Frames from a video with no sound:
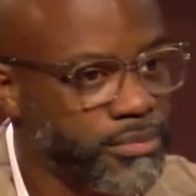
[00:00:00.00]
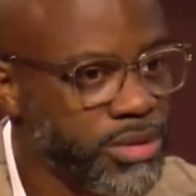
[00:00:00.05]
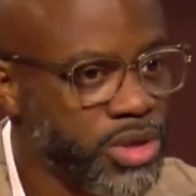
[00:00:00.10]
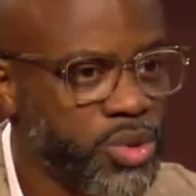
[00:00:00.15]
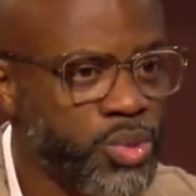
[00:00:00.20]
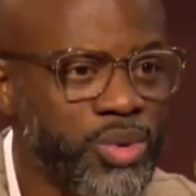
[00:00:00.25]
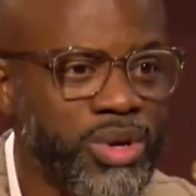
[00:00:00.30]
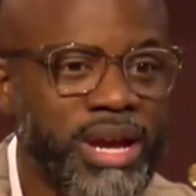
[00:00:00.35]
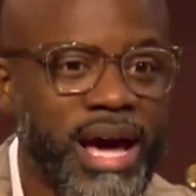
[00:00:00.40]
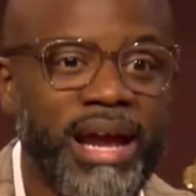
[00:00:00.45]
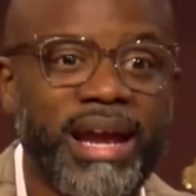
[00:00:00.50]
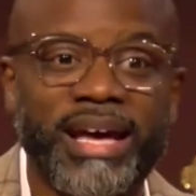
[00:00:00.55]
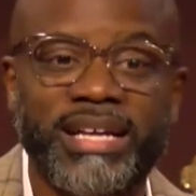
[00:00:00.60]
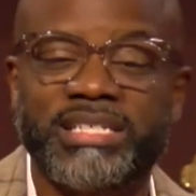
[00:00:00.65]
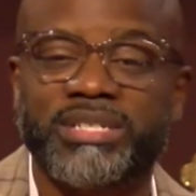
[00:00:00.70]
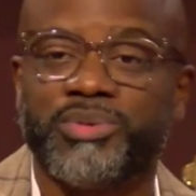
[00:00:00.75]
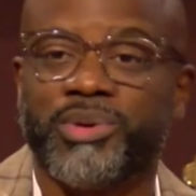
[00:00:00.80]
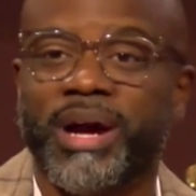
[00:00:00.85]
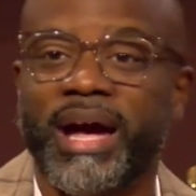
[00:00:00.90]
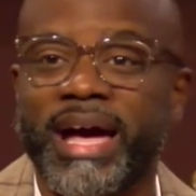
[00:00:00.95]
We're not ask,
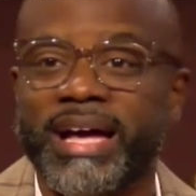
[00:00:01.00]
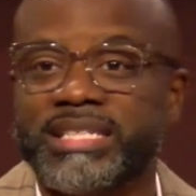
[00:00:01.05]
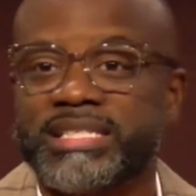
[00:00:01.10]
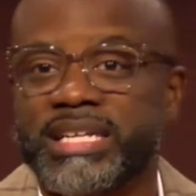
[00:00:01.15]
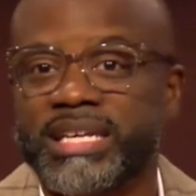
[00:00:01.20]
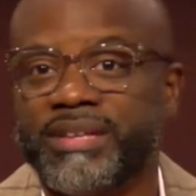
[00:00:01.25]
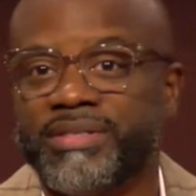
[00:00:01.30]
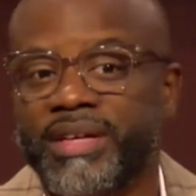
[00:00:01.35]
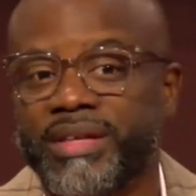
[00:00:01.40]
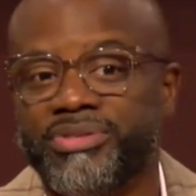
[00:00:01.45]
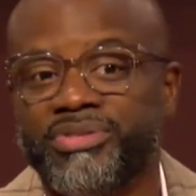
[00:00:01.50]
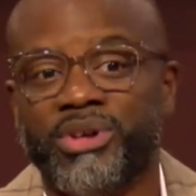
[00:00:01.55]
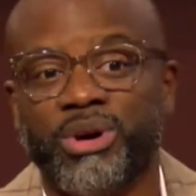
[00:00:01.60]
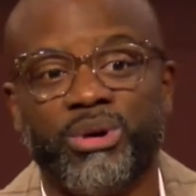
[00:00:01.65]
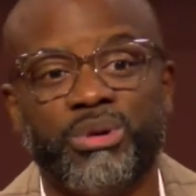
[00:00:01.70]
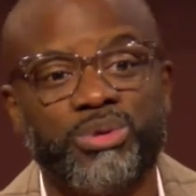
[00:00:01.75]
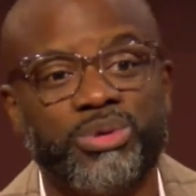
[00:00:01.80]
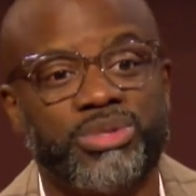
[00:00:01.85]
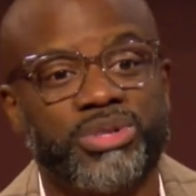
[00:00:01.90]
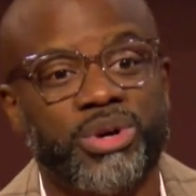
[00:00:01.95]
we're asking that
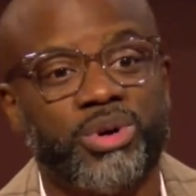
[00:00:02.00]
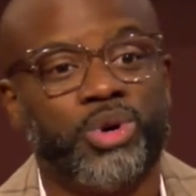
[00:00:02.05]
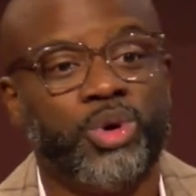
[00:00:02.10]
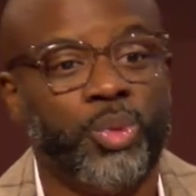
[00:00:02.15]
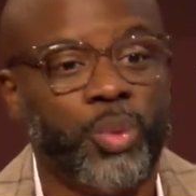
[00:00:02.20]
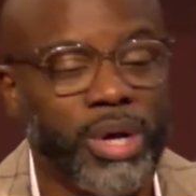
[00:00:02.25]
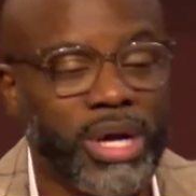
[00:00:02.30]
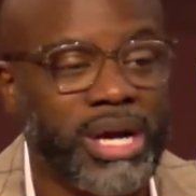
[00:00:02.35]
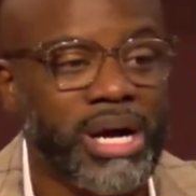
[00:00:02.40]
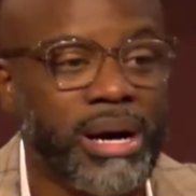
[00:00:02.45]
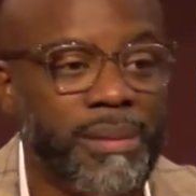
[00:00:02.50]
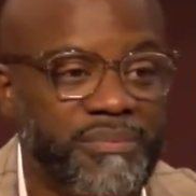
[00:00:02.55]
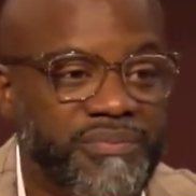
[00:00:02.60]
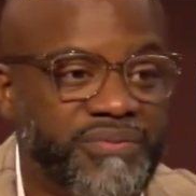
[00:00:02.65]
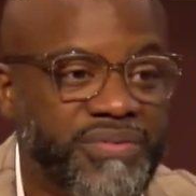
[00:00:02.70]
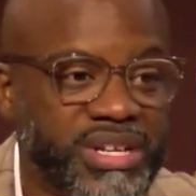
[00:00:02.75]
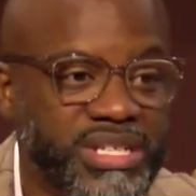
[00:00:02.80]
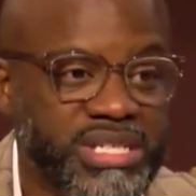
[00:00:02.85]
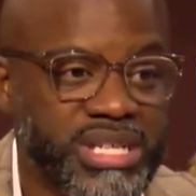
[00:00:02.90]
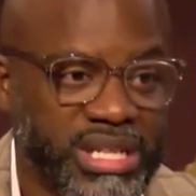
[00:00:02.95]
those though who would come
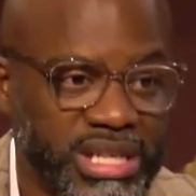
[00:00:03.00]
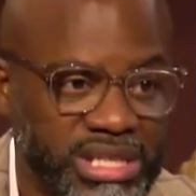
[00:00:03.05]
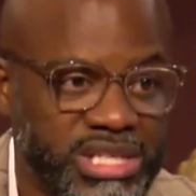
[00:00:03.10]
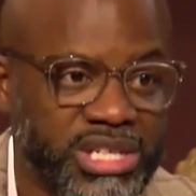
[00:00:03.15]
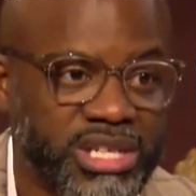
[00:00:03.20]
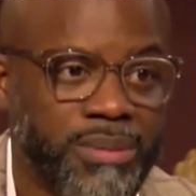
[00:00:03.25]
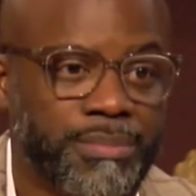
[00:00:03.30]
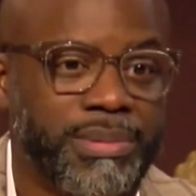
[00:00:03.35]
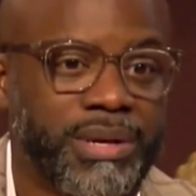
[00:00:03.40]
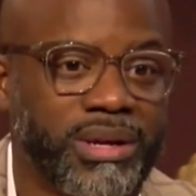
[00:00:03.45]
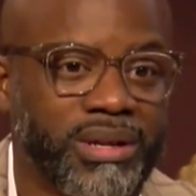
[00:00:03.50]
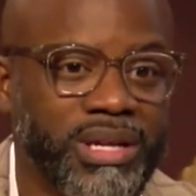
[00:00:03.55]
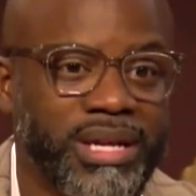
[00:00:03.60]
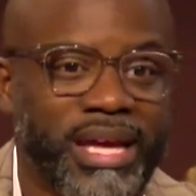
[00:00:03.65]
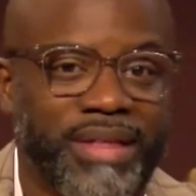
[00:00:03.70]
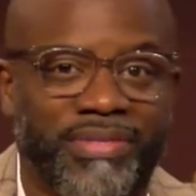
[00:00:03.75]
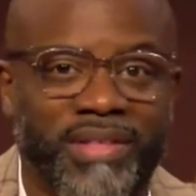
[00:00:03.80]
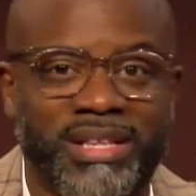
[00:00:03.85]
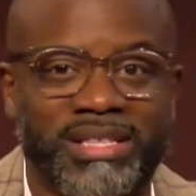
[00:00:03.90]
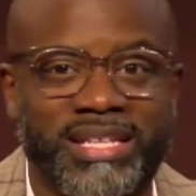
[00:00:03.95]
physically to the building
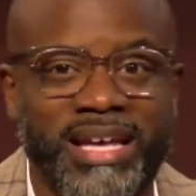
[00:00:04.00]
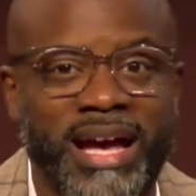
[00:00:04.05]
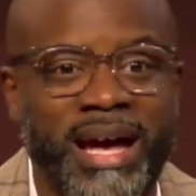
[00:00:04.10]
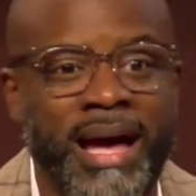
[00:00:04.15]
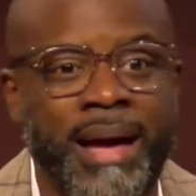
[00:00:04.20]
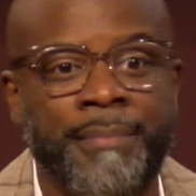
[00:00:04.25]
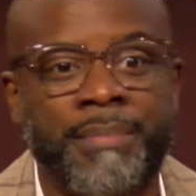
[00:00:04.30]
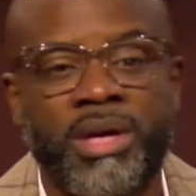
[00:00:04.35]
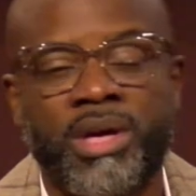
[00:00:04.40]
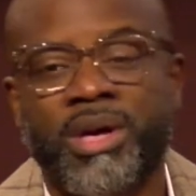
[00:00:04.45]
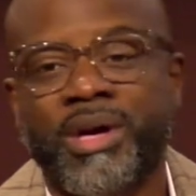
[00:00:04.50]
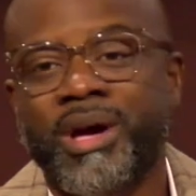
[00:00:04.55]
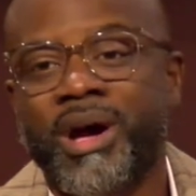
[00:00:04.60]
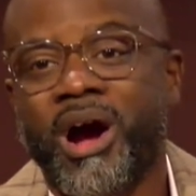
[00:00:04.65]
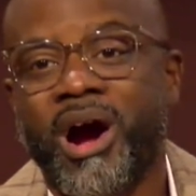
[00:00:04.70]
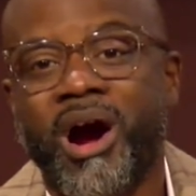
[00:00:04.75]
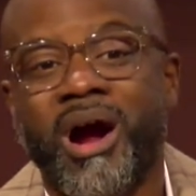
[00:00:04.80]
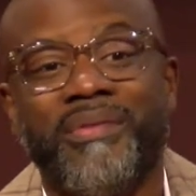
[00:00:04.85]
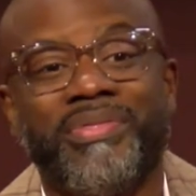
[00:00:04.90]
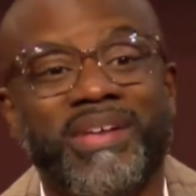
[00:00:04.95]
at that time
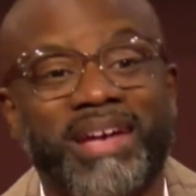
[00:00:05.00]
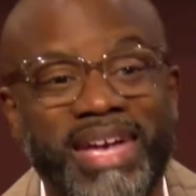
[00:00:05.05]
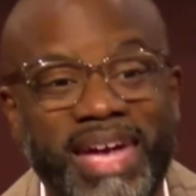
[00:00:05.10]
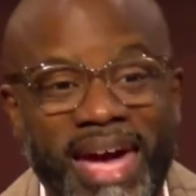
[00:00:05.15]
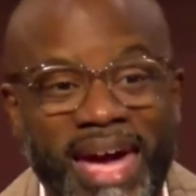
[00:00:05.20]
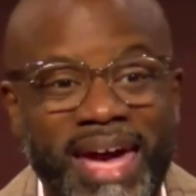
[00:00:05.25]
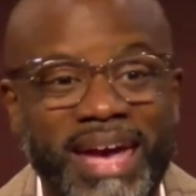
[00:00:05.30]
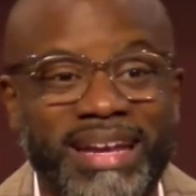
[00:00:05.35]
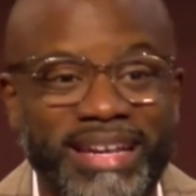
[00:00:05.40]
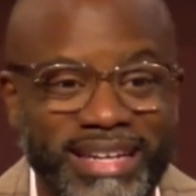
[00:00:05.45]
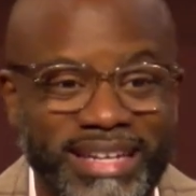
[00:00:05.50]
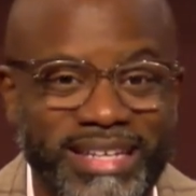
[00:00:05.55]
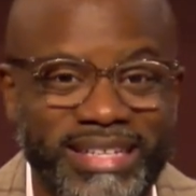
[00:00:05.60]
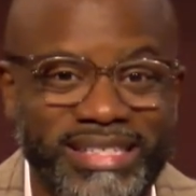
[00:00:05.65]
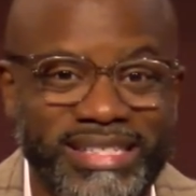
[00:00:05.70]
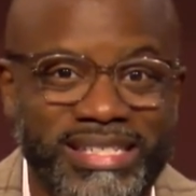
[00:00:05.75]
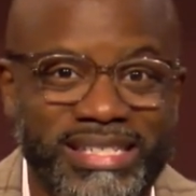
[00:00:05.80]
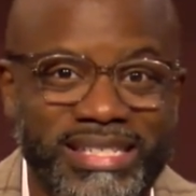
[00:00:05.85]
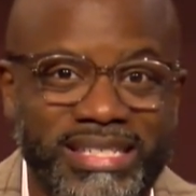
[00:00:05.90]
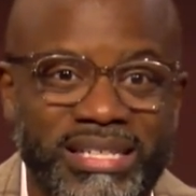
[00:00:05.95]
are the
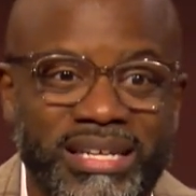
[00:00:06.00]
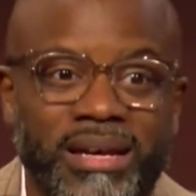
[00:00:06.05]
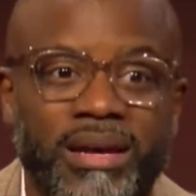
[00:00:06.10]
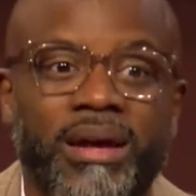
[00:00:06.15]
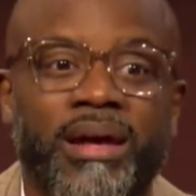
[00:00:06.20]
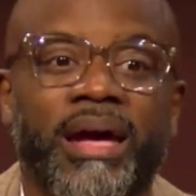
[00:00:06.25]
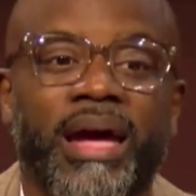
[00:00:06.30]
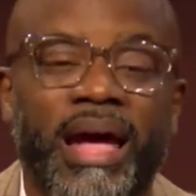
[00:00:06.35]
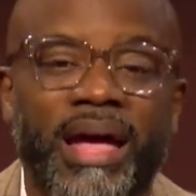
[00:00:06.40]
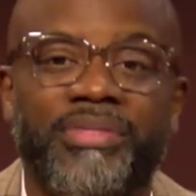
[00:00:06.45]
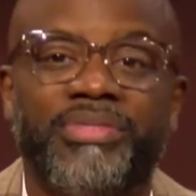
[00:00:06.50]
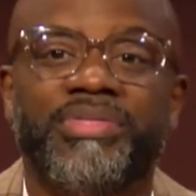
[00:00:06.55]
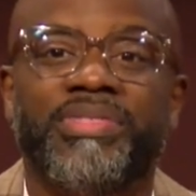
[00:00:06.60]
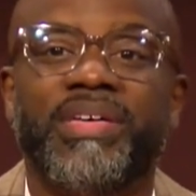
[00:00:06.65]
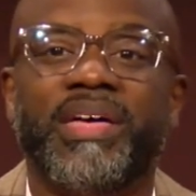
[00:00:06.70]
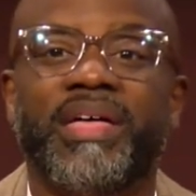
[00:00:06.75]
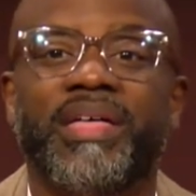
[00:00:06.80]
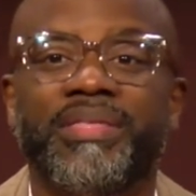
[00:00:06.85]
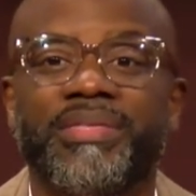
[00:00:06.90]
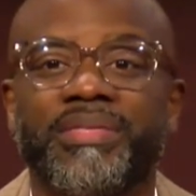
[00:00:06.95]
candidates and
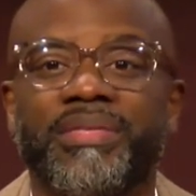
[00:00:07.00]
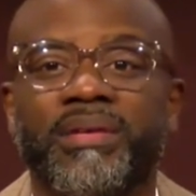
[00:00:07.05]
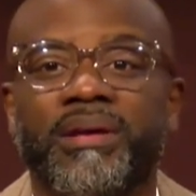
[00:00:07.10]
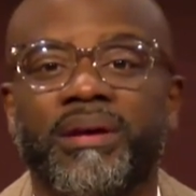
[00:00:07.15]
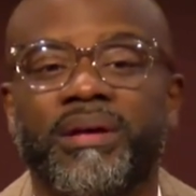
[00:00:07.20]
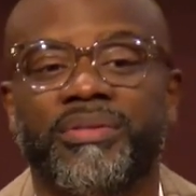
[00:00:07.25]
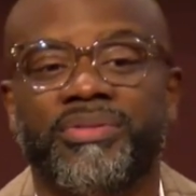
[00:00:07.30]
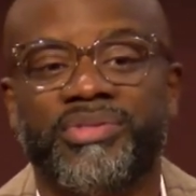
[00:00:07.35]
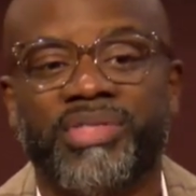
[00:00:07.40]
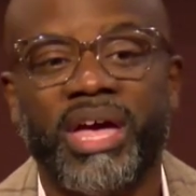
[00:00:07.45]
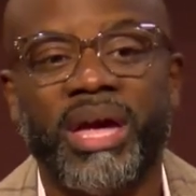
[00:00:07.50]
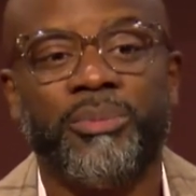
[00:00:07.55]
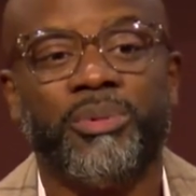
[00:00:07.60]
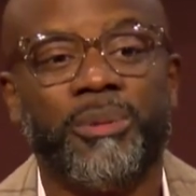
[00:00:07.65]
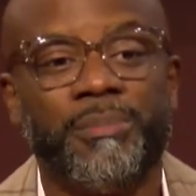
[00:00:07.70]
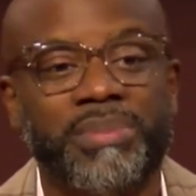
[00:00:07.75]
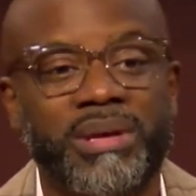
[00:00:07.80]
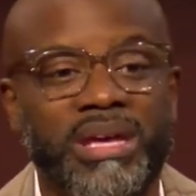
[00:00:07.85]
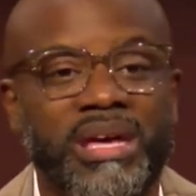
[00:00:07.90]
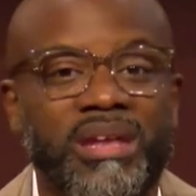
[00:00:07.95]
then they will
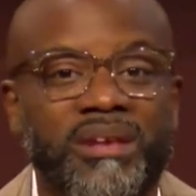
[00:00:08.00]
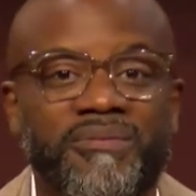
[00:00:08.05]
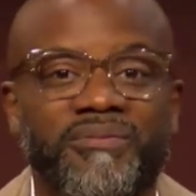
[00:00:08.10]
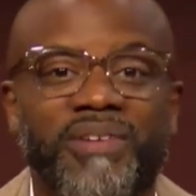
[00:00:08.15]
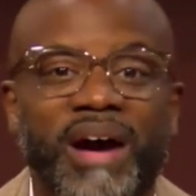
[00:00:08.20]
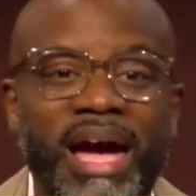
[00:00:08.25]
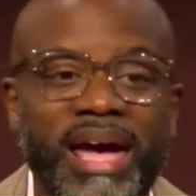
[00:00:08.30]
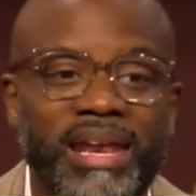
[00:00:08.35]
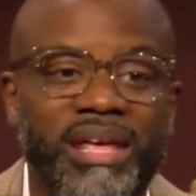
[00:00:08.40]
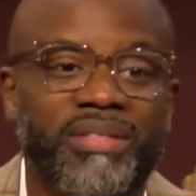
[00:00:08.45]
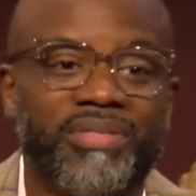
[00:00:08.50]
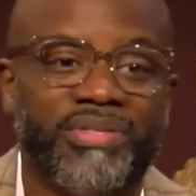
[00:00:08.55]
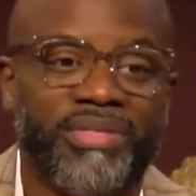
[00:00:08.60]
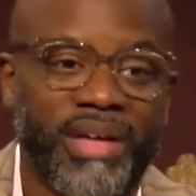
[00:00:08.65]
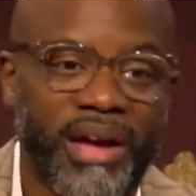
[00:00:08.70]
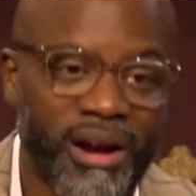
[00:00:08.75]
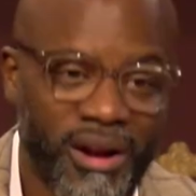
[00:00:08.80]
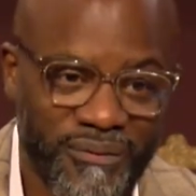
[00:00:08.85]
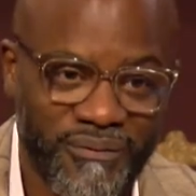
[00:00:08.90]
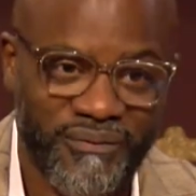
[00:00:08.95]
be inviting
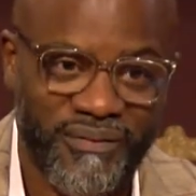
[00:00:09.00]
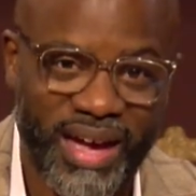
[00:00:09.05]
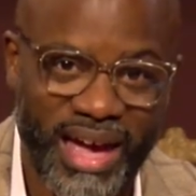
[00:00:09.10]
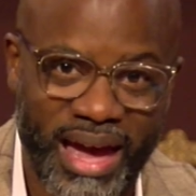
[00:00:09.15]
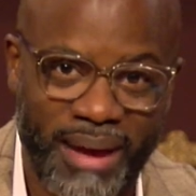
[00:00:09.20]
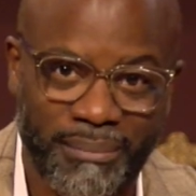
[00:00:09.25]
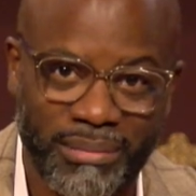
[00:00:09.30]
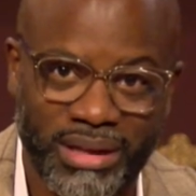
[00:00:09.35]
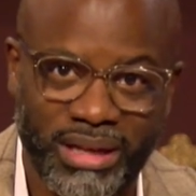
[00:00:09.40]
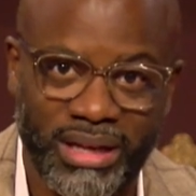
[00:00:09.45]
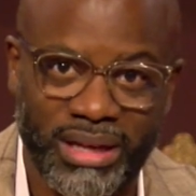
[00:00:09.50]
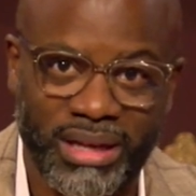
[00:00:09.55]
their family,